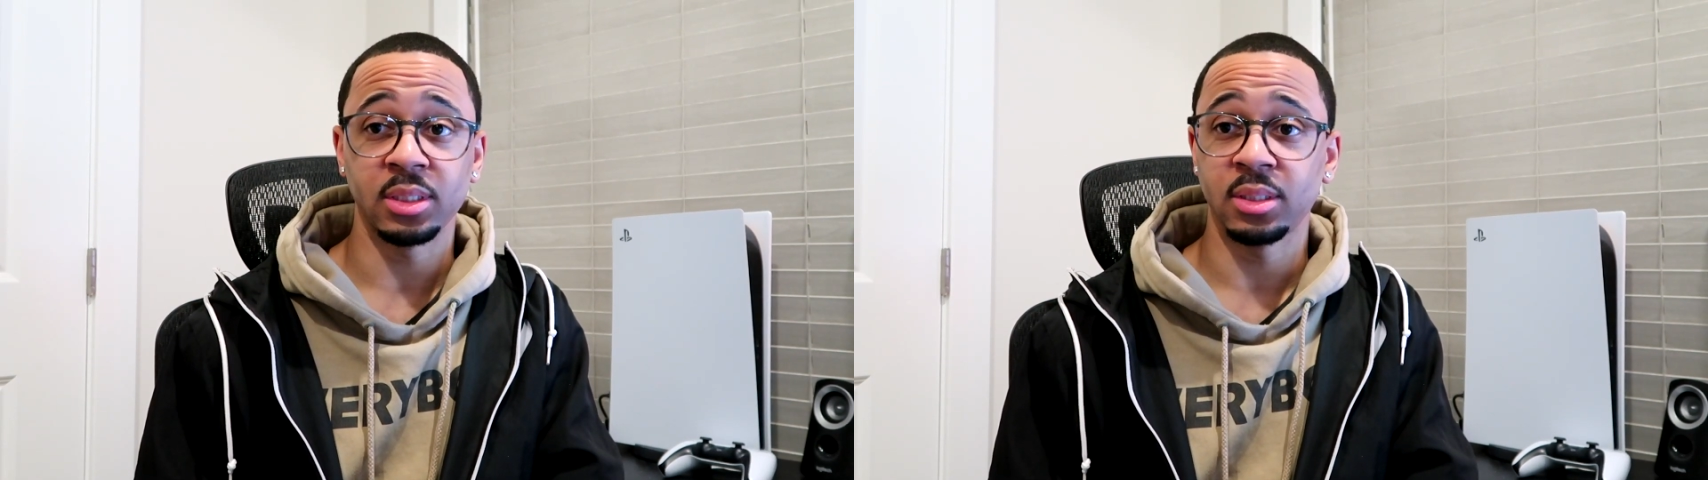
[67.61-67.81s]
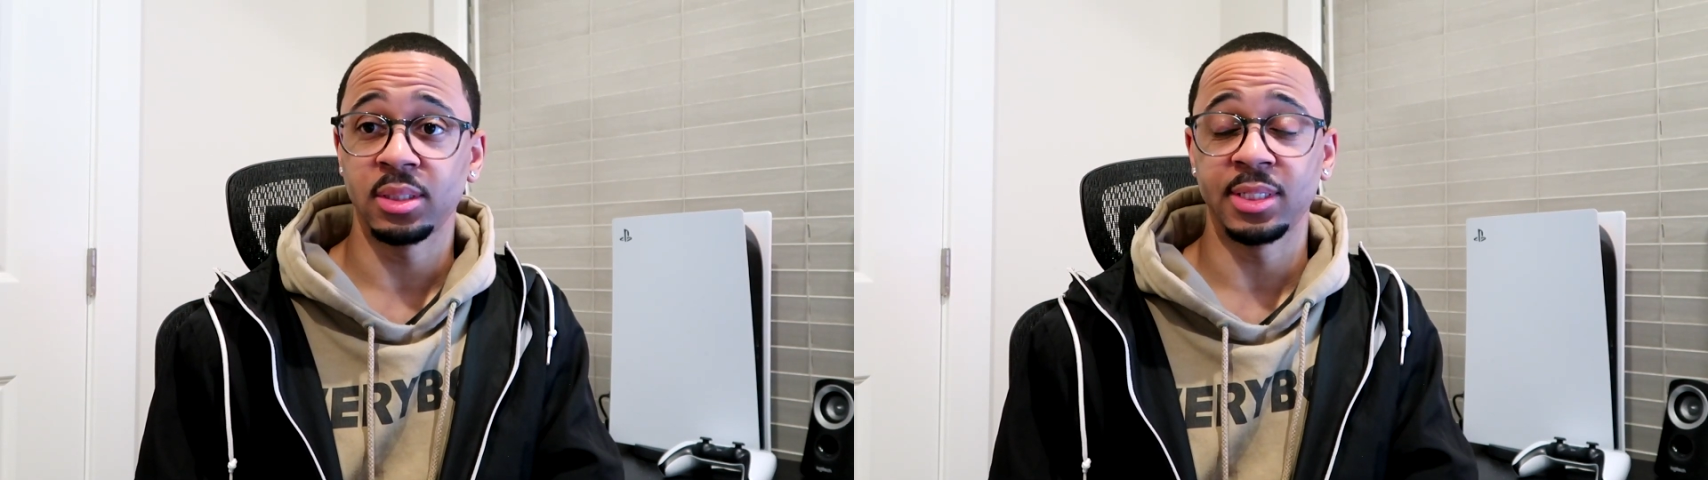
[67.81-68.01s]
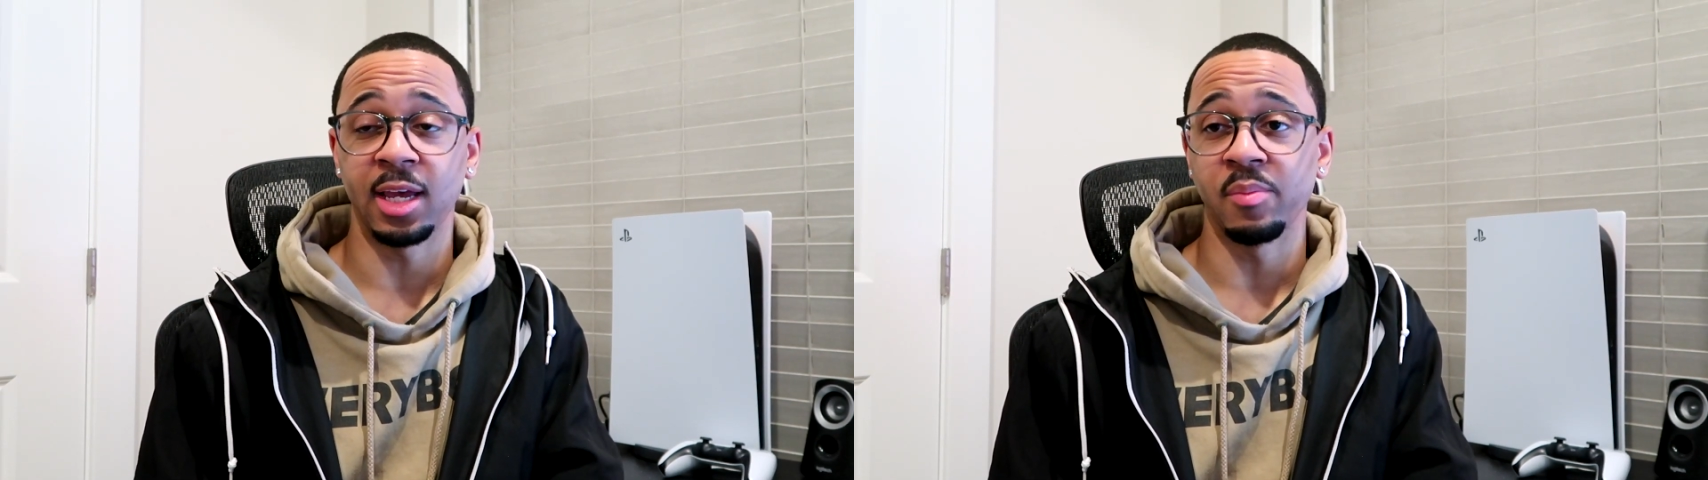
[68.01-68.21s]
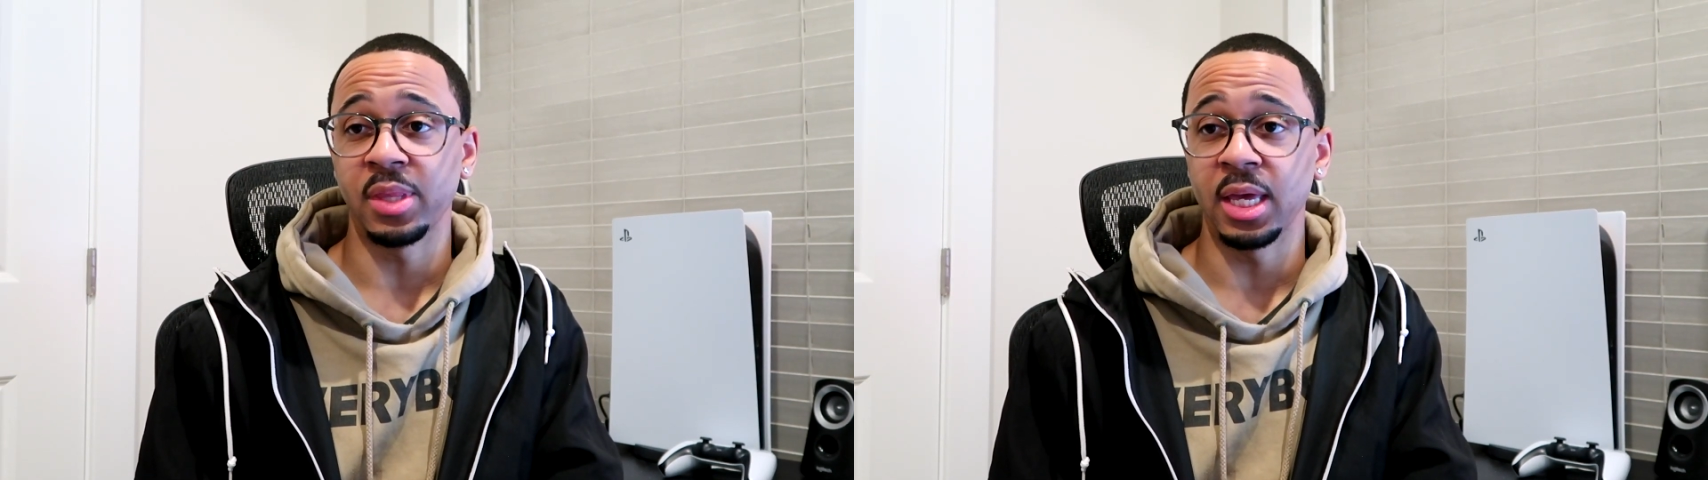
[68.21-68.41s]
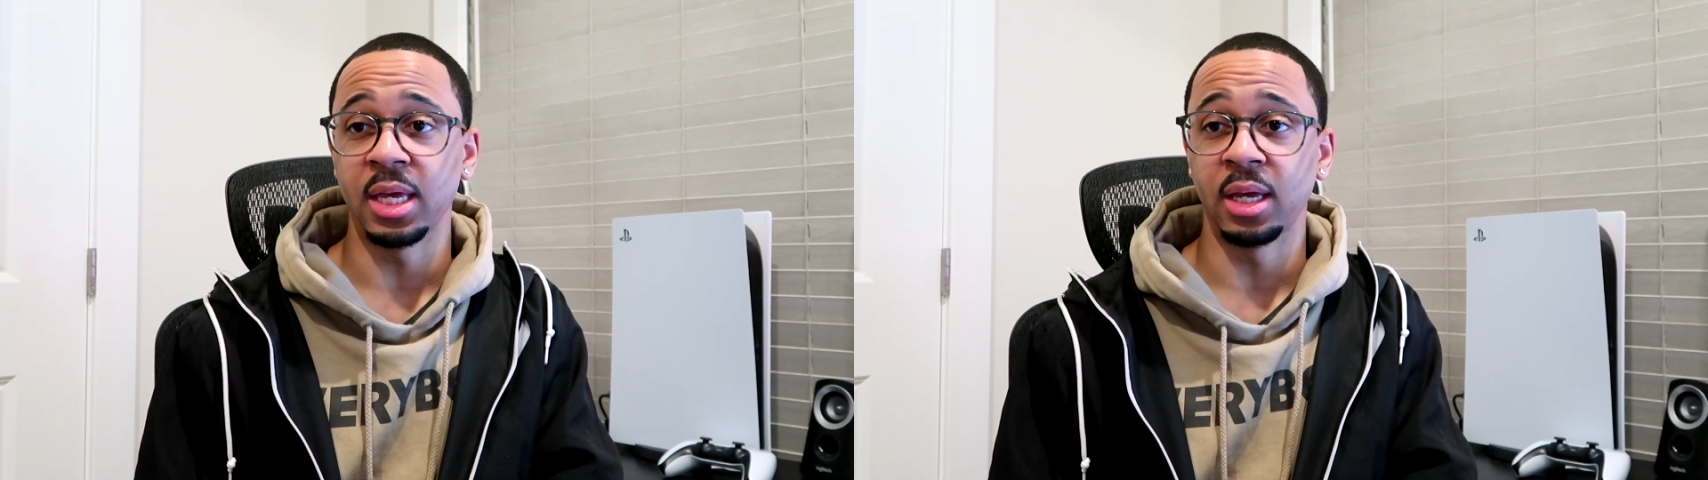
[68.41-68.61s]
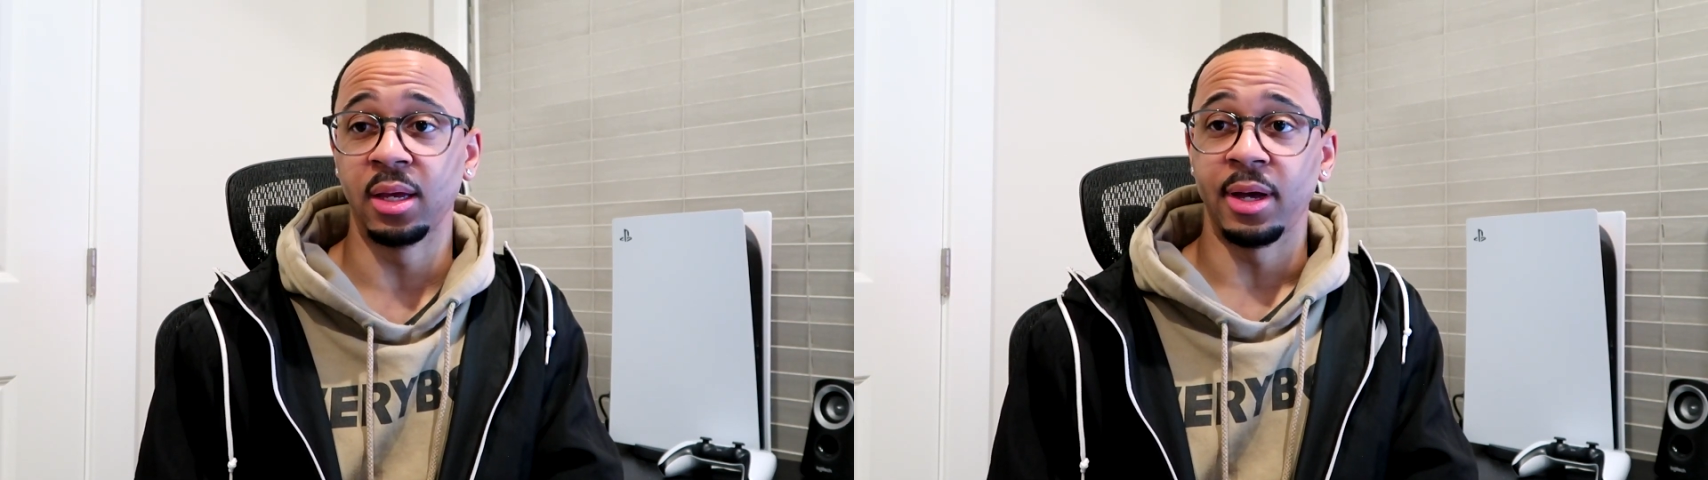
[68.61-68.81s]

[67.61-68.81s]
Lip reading: same thing.